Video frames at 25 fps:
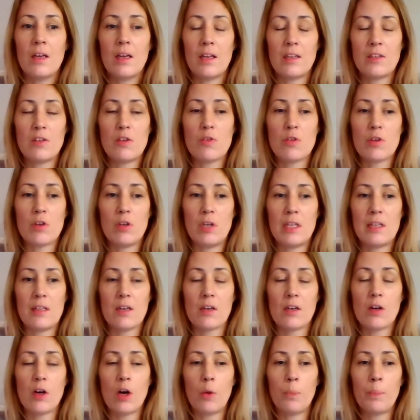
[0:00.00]
and you can
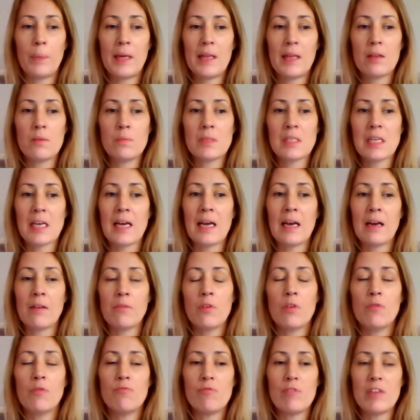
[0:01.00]
either copy them
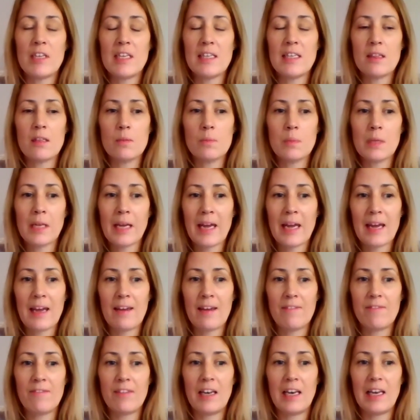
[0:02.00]
down, read them
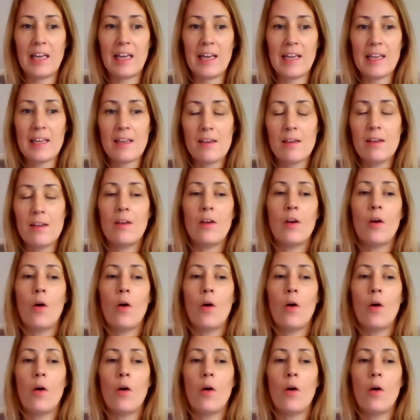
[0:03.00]
carefully,